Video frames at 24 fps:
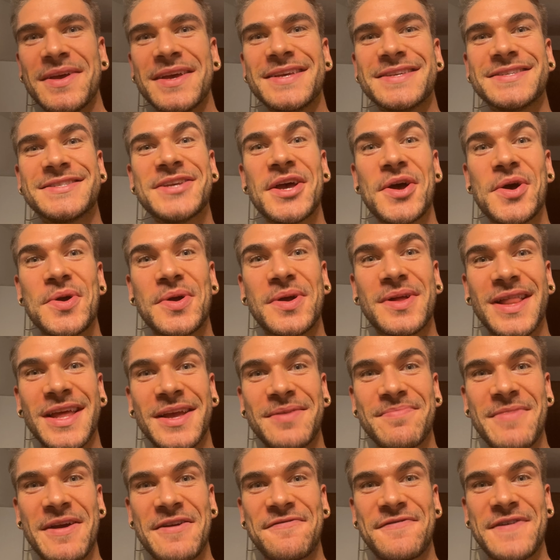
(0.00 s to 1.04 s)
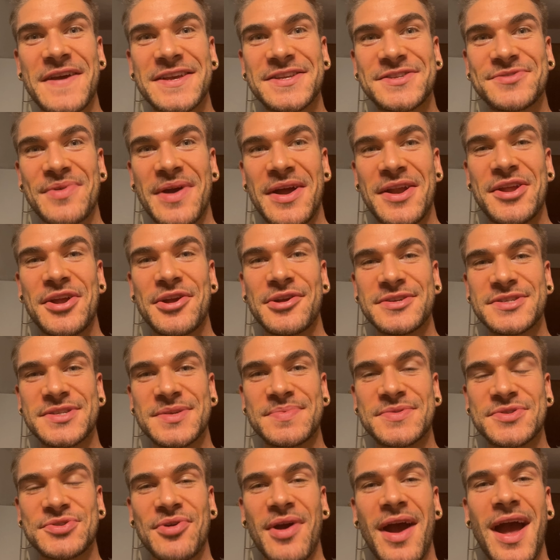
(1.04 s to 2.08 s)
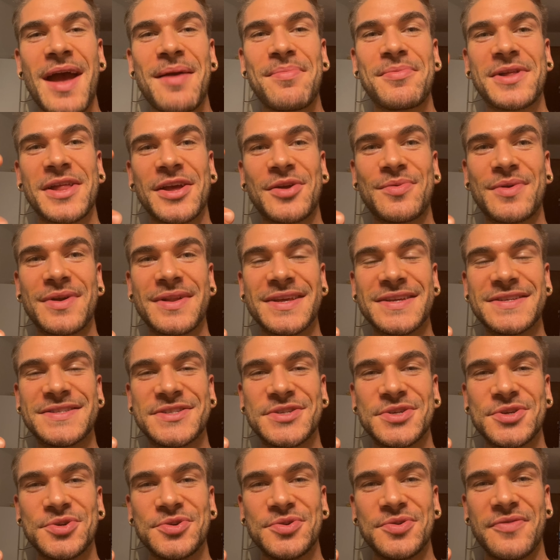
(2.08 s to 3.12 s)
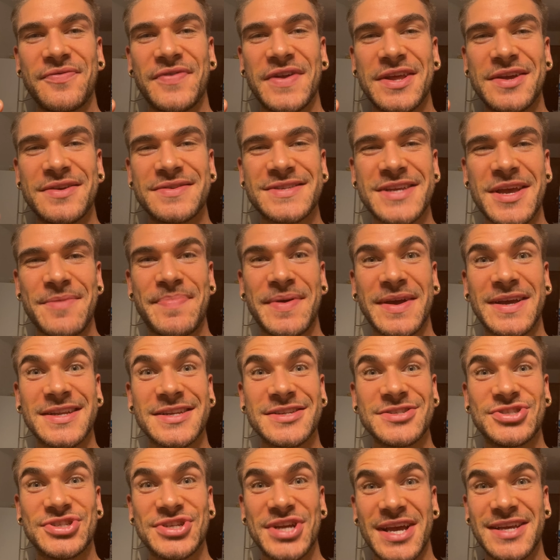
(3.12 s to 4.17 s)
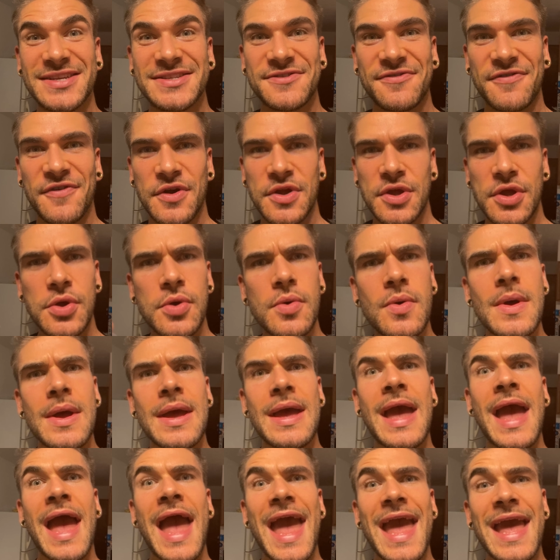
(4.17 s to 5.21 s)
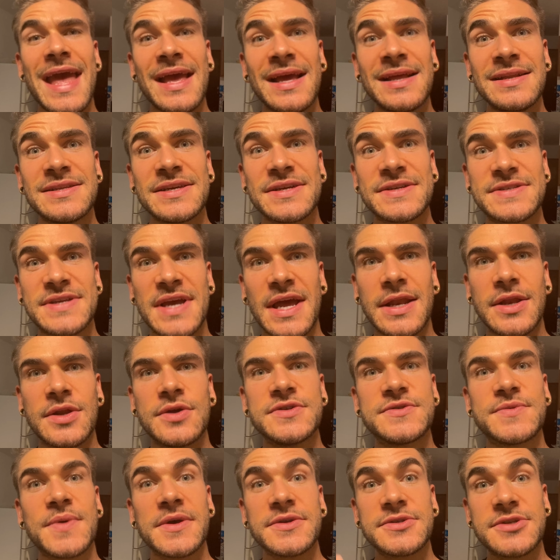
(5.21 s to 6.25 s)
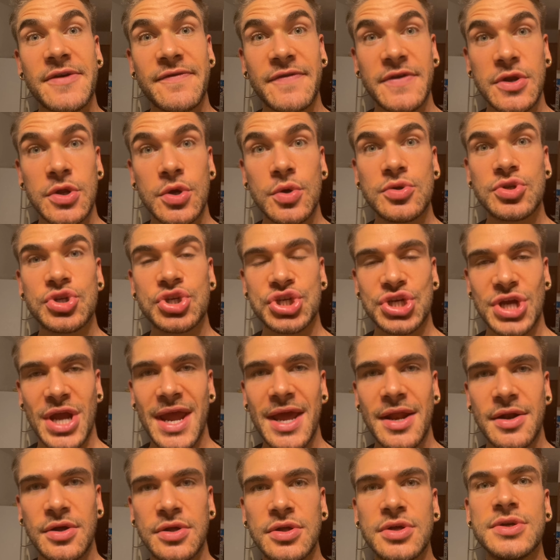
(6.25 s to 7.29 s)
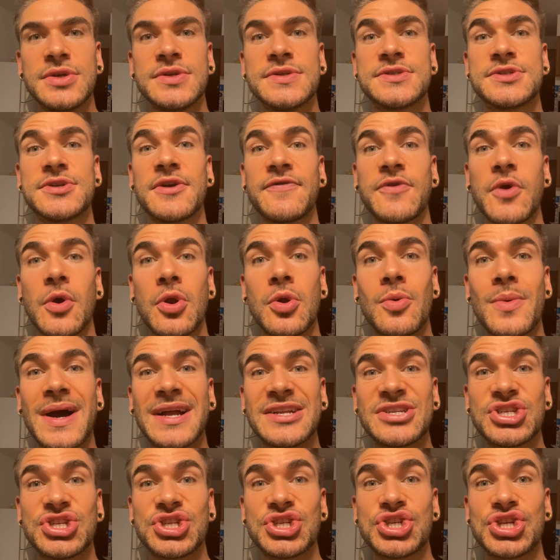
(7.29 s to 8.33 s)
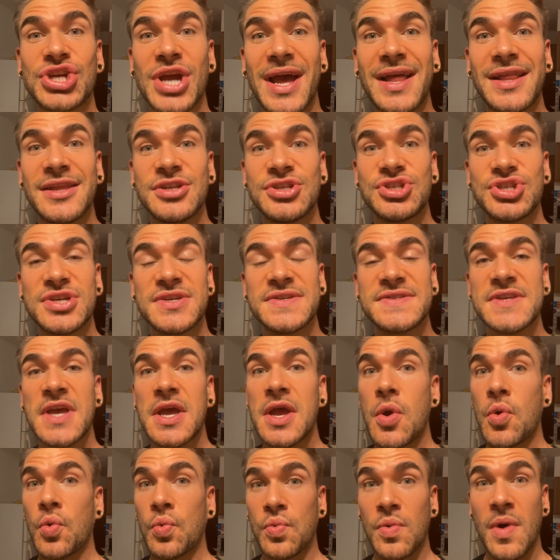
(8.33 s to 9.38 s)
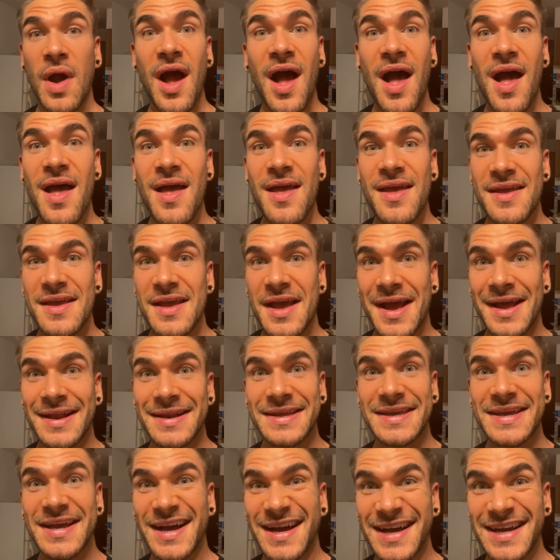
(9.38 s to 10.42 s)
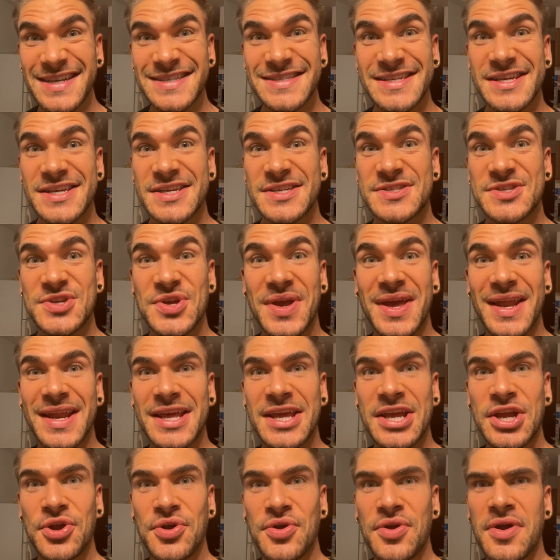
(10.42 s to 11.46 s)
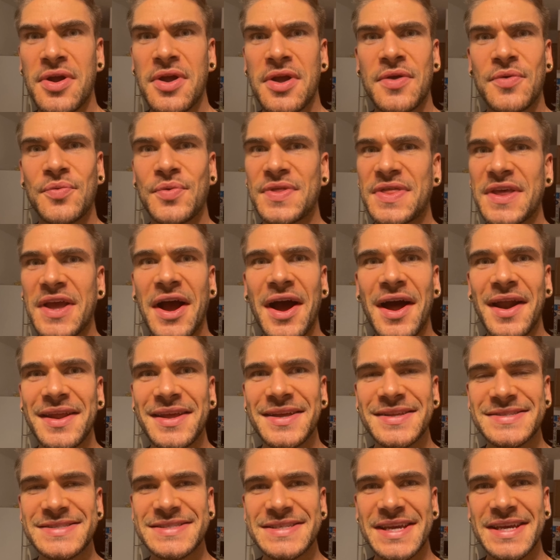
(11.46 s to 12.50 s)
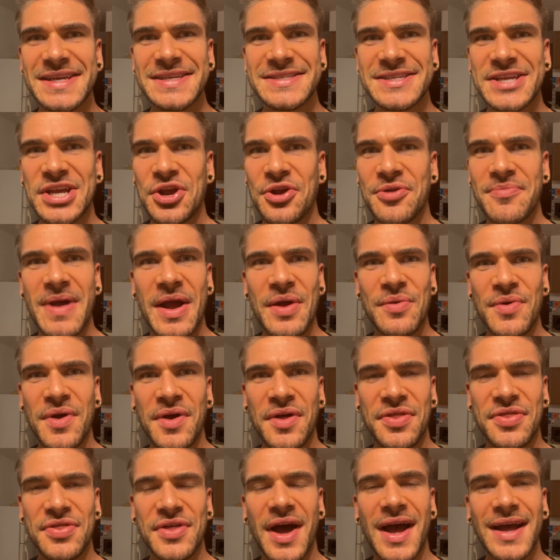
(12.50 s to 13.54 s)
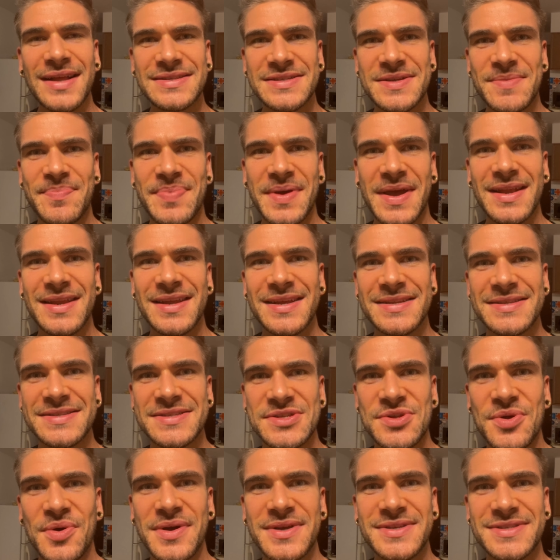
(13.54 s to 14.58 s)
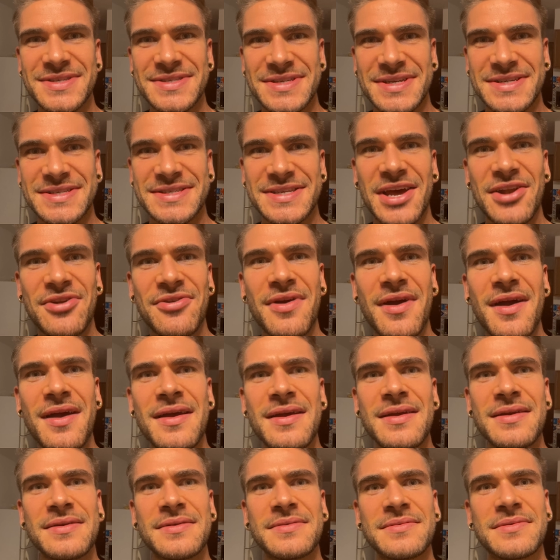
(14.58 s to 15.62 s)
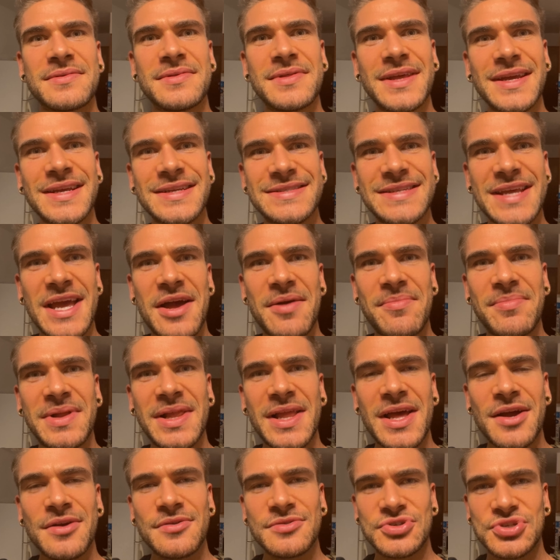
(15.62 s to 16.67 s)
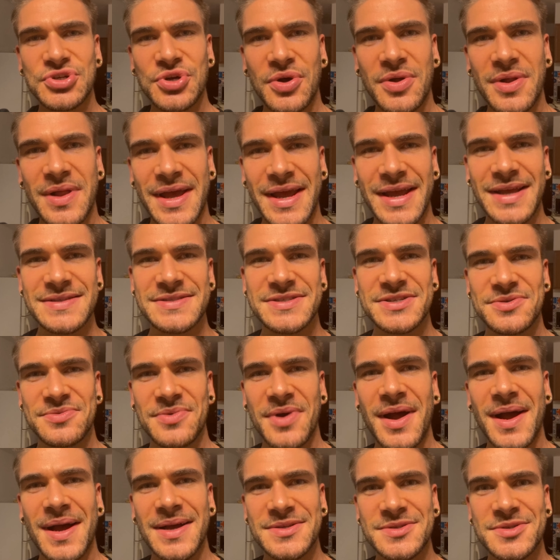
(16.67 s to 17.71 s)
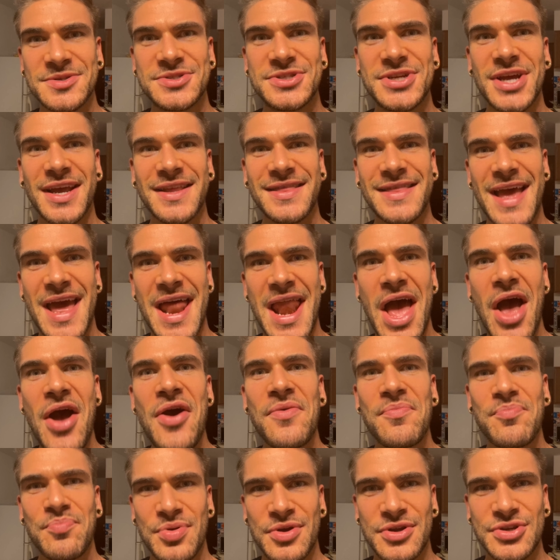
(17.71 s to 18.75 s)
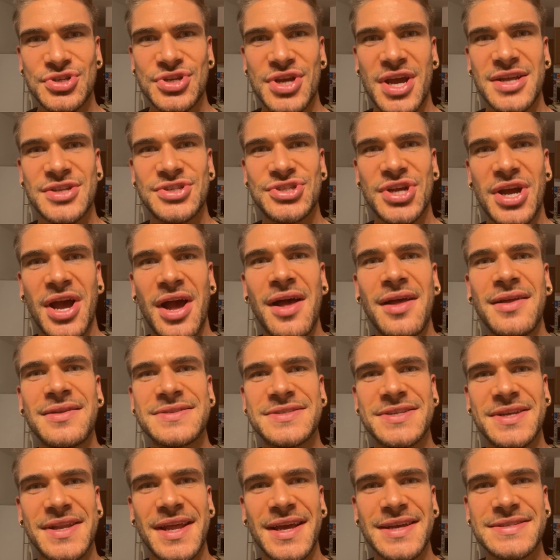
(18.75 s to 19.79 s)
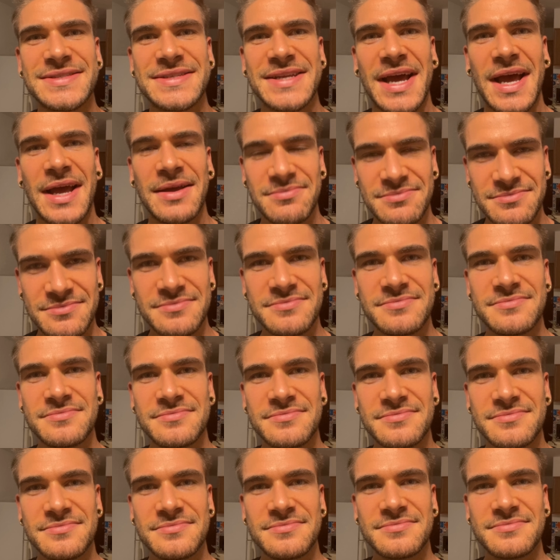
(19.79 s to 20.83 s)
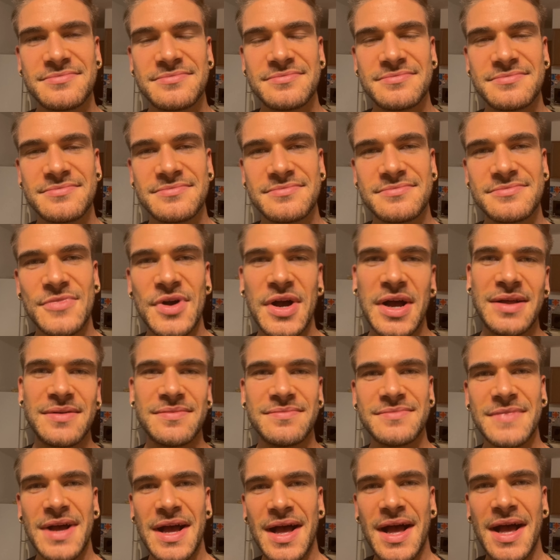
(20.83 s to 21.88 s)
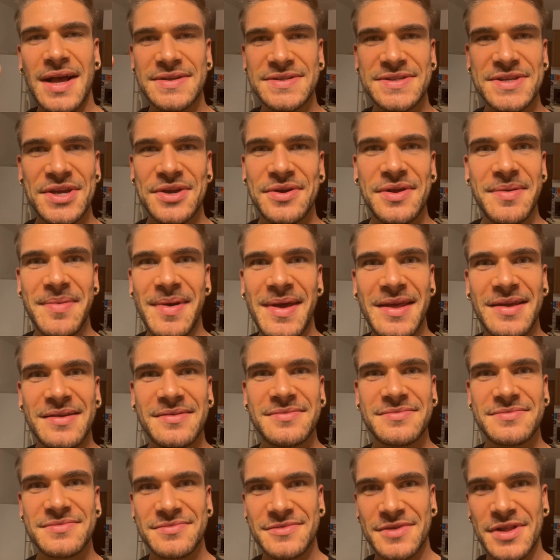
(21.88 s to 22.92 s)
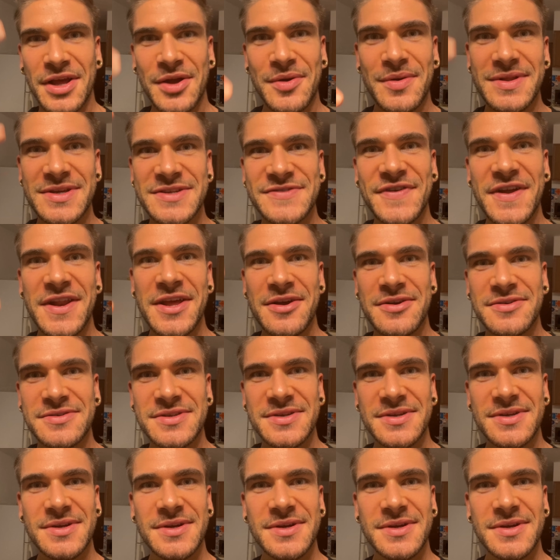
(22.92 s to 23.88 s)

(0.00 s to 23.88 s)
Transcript: So click my face right here, subscribe, click one of these two videos I picked just for you. And exciting news, we also have a new channel. So if you wanna watch challenges, raw, uncut, so you get to hear what the audience says, hear my real thoughts, opinions, noises, etc. Link down below, Joel Hansen Raw. So check that out. Appreciate y'all. Until next time, well, I'll see you in a minute. Click on these videos.